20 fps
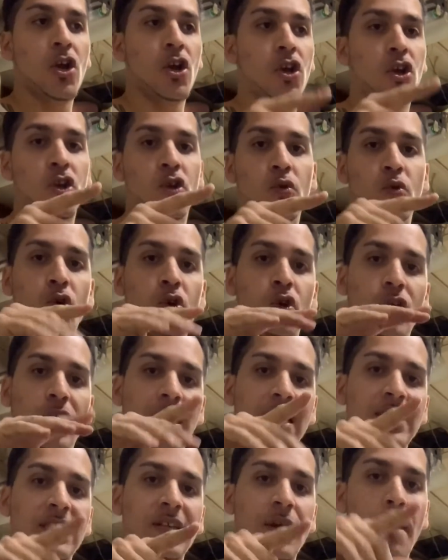you're gonna get
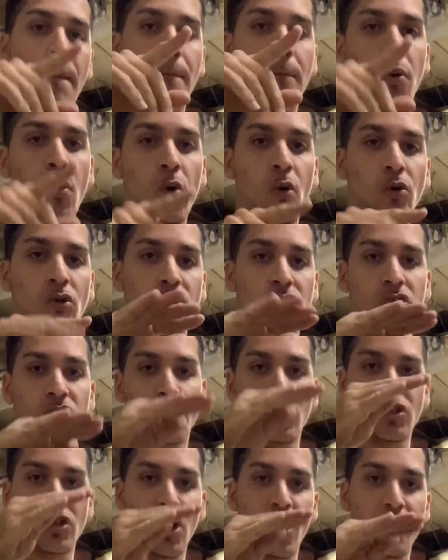some pulls, so it's
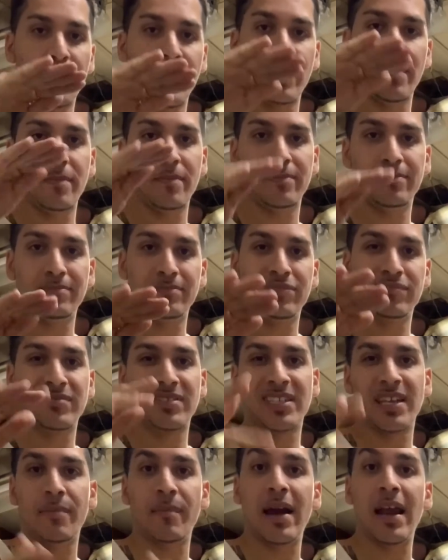gonna be
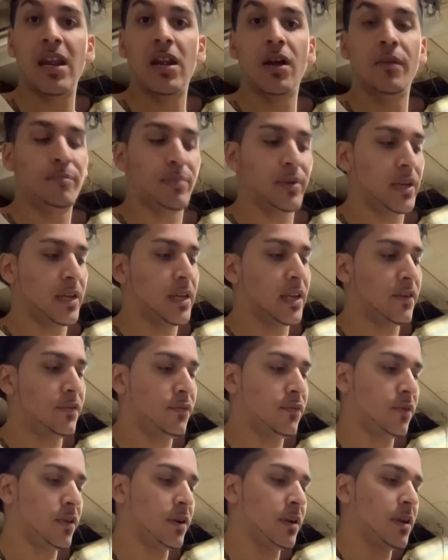semi-lumpy in the
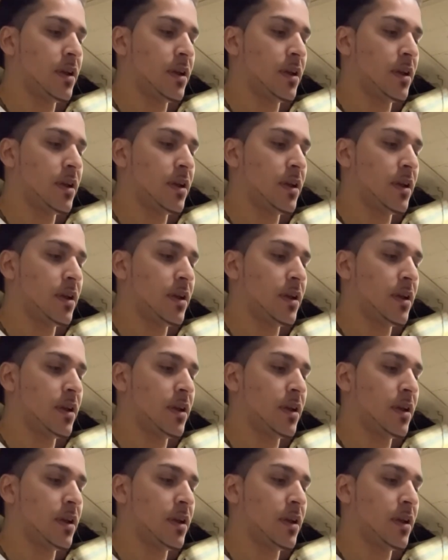front.